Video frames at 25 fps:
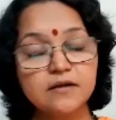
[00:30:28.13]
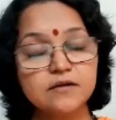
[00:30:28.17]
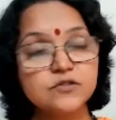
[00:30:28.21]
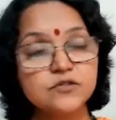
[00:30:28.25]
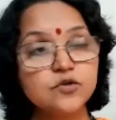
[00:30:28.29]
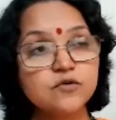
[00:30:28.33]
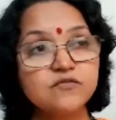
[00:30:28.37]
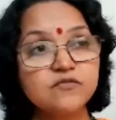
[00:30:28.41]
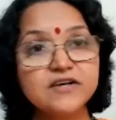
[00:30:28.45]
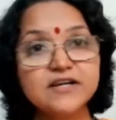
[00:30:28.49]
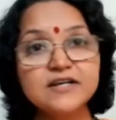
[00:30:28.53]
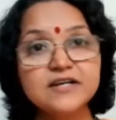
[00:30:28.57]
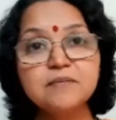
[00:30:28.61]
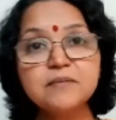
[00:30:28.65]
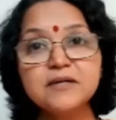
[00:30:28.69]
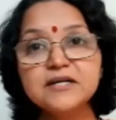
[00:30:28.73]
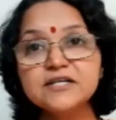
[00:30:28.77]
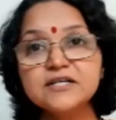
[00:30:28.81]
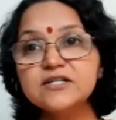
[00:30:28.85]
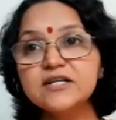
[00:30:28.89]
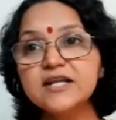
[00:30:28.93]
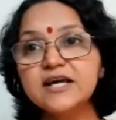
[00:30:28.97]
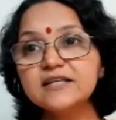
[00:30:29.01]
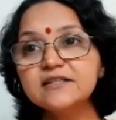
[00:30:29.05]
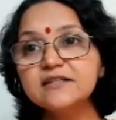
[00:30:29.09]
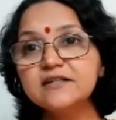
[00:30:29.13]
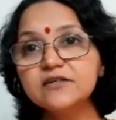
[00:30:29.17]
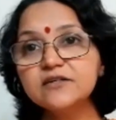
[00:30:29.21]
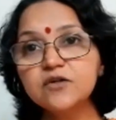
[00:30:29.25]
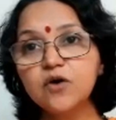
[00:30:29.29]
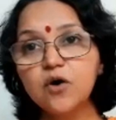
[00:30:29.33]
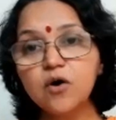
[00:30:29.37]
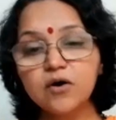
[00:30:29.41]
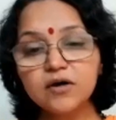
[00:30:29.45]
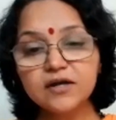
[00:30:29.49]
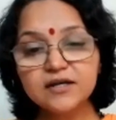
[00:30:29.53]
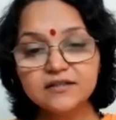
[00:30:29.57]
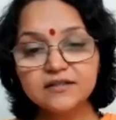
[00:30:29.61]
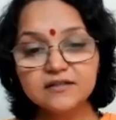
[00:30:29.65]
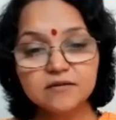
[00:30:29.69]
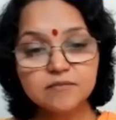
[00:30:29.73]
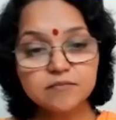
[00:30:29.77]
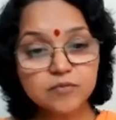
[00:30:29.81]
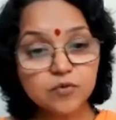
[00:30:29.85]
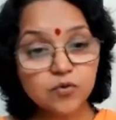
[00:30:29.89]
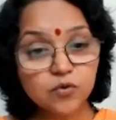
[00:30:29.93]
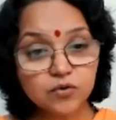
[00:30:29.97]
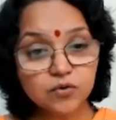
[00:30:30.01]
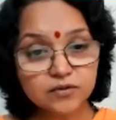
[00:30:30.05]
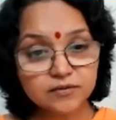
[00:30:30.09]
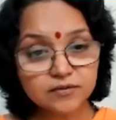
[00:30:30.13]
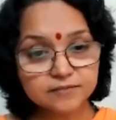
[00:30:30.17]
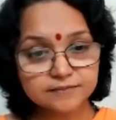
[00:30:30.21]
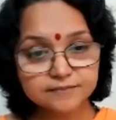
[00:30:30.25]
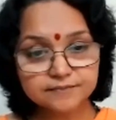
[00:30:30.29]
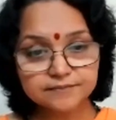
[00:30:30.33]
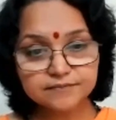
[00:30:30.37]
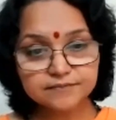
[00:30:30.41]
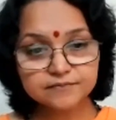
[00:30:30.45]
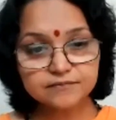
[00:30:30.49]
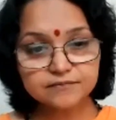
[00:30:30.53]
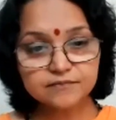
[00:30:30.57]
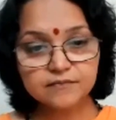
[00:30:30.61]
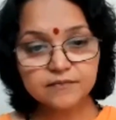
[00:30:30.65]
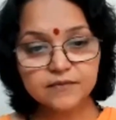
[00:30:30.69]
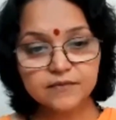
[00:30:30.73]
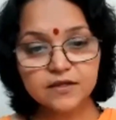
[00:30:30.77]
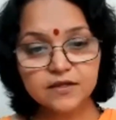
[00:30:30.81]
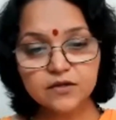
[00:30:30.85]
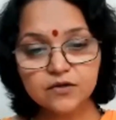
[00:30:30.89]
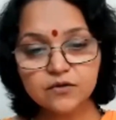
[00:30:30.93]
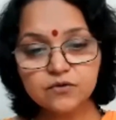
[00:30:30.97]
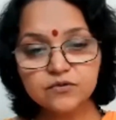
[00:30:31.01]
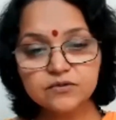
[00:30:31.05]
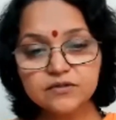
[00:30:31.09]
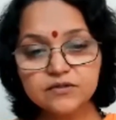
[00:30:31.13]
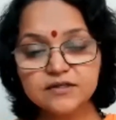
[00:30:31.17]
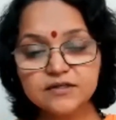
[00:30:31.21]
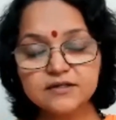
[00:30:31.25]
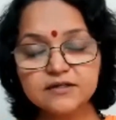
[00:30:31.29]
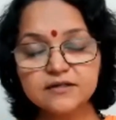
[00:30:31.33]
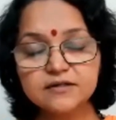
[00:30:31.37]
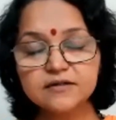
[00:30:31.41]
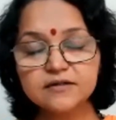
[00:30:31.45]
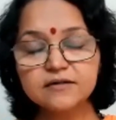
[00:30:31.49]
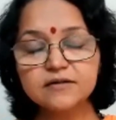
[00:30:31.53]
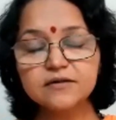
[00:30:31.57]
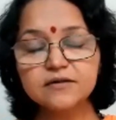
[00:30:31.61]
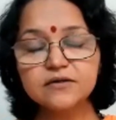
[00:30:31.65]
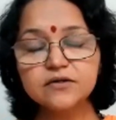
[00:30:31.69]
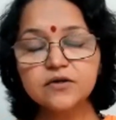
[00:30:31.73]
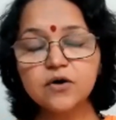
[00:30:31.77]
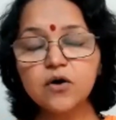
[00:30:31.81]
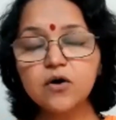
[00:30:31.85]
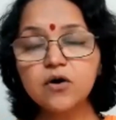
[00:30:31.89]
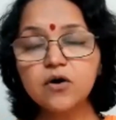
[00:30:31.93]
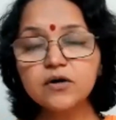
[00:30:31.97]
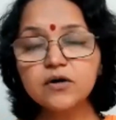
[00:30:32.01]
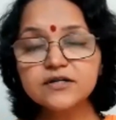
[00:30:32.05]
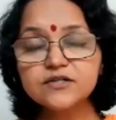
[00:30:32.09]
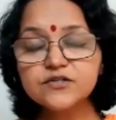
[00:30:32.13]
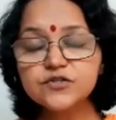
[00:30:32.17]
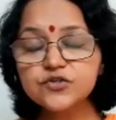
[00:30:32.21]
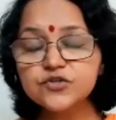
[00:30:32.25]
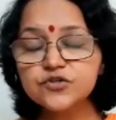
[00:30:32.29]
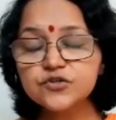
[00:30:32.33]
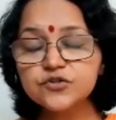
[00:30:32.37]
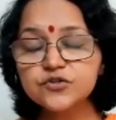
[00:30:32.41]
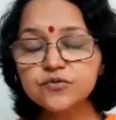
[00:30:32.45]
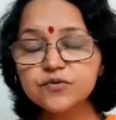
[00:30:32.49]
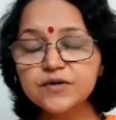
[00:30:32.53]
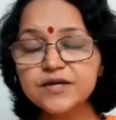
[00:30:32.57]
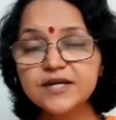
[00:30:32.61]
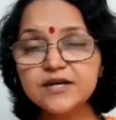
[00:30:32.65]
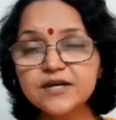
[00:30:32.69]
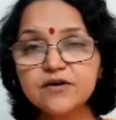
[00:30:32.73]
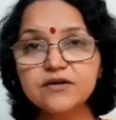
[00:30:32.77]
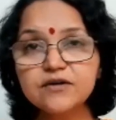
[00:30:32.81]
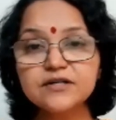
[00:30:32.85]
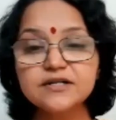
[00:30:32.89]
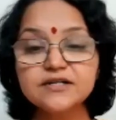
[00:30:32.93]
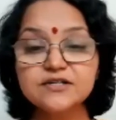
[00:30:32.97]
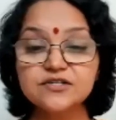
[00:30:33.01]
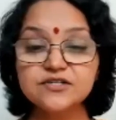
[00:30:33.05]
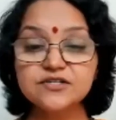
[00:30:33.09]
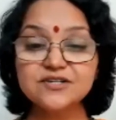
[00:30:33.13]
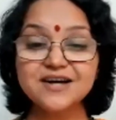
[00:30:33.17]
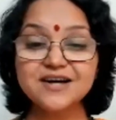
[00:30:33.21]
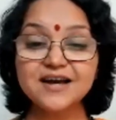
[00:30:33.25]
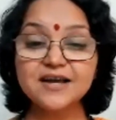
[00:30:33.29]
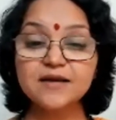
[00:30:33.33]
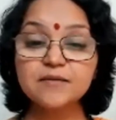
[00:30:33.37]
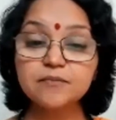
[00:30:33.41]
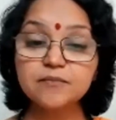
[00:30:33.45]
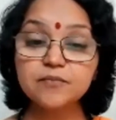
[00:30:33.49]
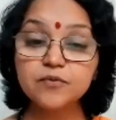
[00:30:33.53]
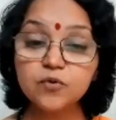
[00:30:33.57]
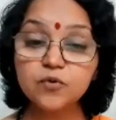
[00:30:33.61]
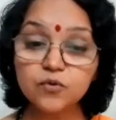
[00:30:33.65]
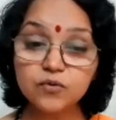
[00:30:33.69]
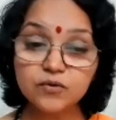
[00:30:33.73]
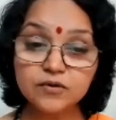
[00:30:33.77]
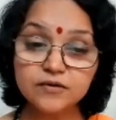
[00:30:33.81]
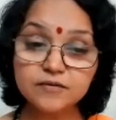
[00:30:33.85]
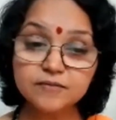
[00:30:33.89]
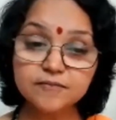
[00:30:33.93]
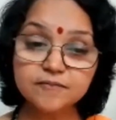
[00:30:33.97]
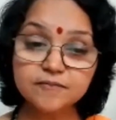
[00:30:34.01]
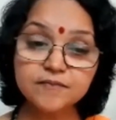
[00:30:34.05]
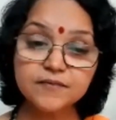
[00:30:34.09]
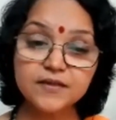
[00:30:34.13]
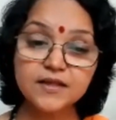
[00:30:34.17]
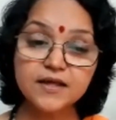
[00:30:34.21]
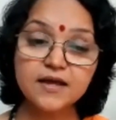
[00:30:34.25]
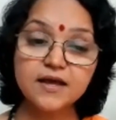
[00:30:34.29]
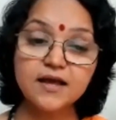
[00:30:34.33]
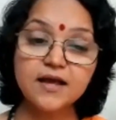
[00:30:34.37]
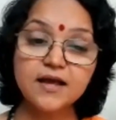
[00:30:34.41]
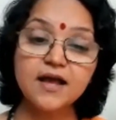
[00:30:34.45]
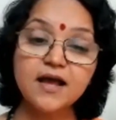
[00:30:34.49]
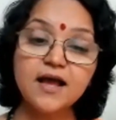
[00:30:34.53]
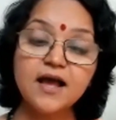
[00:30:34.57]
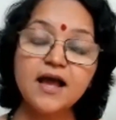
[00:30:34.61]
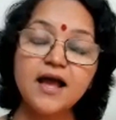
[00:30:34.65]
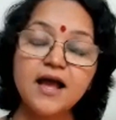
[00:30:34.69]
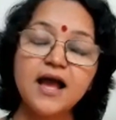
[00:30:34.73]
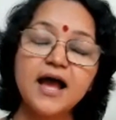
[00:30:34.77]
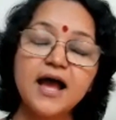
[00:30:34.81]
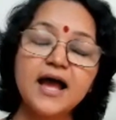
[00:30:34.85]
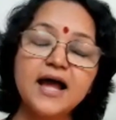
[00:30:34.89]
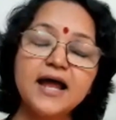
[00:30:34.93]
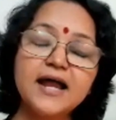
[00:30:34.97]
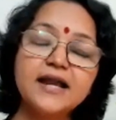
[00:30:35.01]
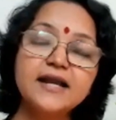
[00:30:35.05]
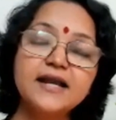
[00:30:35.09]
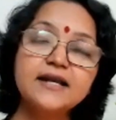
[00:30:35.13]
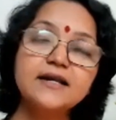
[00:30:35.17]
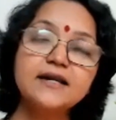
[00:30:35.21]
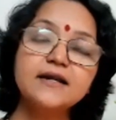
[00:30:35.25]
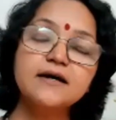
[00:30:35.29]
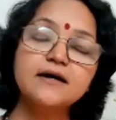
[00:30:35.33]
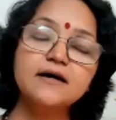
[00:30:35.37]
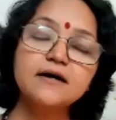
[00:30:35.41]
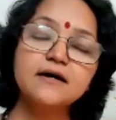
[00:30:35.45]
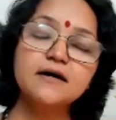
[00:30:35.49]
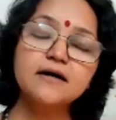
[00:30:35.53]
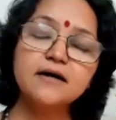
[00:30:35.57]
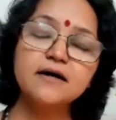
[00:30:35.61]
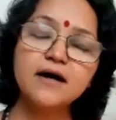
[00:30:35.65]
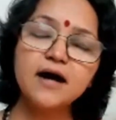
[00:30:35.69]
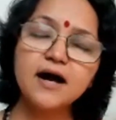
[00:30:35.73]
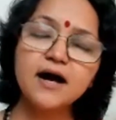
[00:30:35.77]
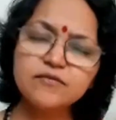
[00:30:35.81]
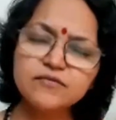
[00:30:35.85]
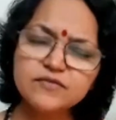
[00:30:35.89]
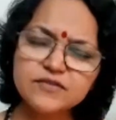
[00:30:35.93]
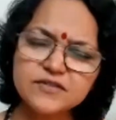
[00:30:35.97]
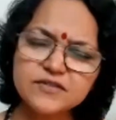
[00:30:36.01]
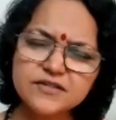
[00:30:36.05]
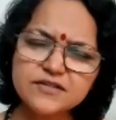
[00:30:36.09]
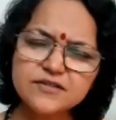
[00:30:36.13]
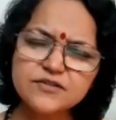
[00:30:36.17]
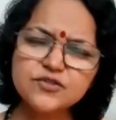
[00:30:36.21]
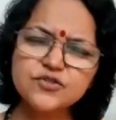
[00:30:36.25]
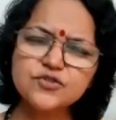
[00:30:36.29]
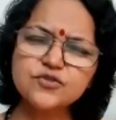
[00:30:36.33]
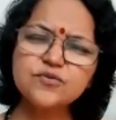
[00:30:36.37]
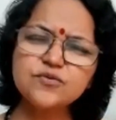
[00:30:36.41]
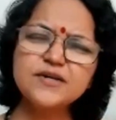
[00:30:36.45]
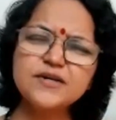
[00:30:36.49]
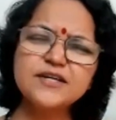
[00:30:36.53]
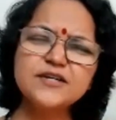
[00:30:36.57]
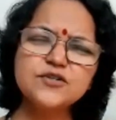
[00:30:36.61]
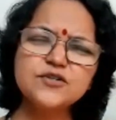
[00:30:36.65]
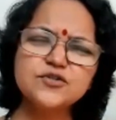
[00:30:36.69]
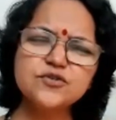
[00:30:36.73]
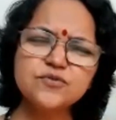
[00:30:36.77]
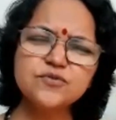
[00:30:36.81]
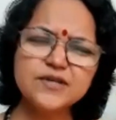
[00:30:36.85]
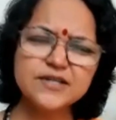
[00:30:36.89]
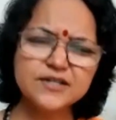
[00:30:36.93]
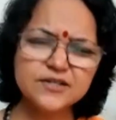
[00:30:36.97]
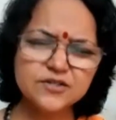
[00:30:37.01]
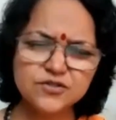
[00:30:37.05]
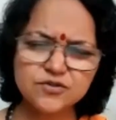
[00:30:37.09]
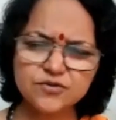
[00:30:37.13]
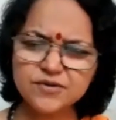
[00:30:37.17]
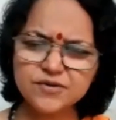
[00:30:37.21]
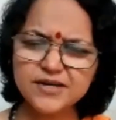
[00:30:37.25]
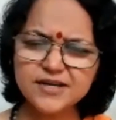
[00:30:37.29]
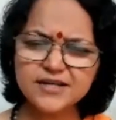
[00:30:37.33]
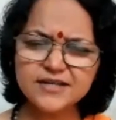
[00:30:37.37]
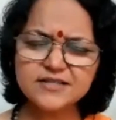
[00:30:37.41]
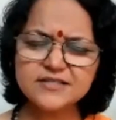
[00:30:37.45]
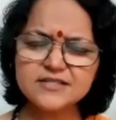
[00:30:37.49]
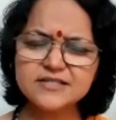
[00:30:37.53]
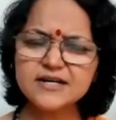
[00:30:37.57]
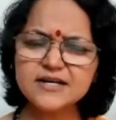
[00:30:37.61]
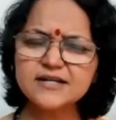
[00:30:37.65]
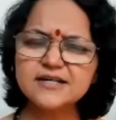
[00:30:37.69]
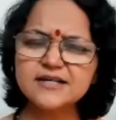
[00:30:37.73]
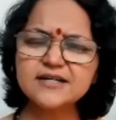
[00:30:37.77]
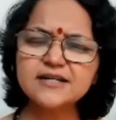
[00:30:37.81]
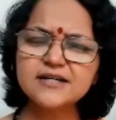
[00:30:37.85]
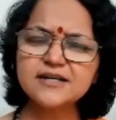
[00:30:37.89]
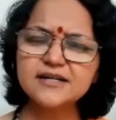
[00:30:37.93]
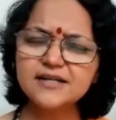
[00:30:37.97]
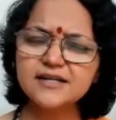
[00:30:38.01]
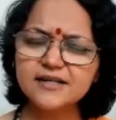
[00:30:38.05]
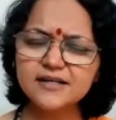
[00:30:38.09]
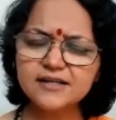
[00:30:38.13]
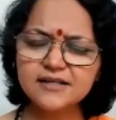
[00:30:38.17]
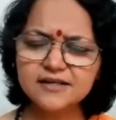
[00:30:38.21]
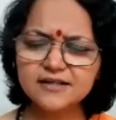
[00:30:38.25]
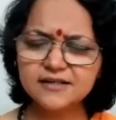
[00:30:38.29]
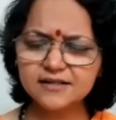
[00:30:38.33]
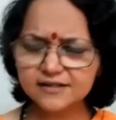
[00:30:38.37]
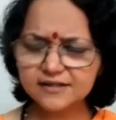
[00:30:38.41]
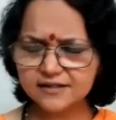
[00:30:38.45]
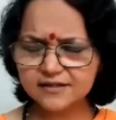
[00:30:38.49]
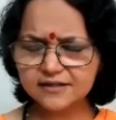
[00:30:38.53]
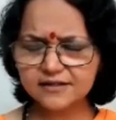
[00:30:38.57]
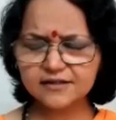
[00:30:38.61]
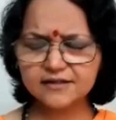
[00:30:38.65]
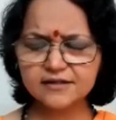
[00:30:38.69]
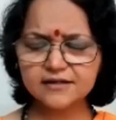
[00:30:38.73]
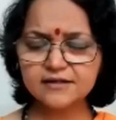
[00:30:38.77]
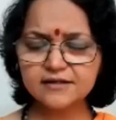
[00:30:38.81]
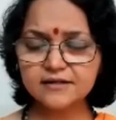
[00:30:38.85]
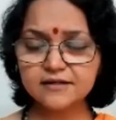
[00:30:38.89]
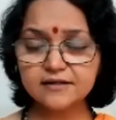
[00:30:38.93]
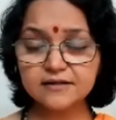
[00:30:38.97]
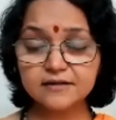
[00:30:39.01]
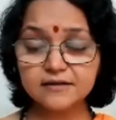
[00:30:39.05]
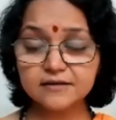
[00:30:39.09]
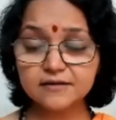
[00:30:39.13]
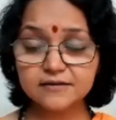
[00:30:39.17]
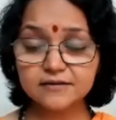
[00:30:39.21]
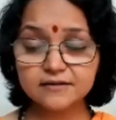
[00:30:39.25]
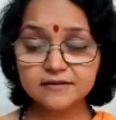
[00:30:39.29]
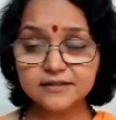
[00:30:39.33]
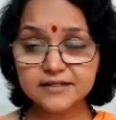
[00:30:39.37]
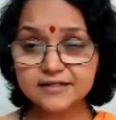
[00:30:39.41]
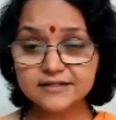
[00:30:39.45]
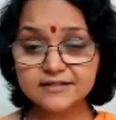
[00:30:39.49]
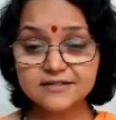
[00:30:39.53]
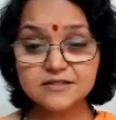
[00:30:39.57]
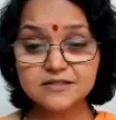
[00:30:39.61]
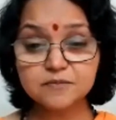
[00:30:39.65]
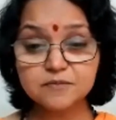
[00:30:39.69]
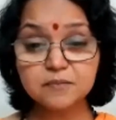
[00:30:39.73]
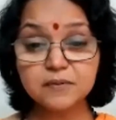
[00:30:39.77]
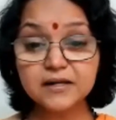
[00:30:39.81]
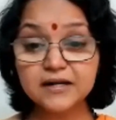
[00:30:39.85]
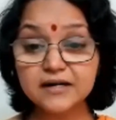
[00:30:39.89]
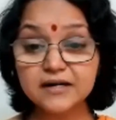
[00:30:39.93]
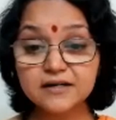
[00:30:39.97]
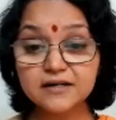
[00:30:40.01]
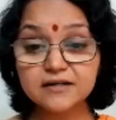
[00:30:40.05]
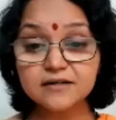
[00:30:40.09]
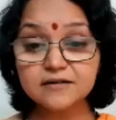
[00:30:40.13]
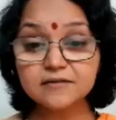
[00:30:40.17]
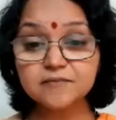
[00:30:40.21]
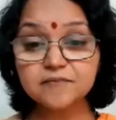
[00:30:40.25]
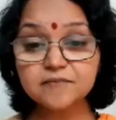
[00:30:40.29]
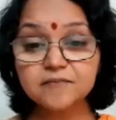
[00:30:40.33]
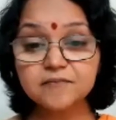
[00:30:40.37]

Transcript: So, very much like the dog and the bone, you know, the dog is chewing on a dry bone. And uh, after chewing, chewing, chewing, suddenly uh, there is blood.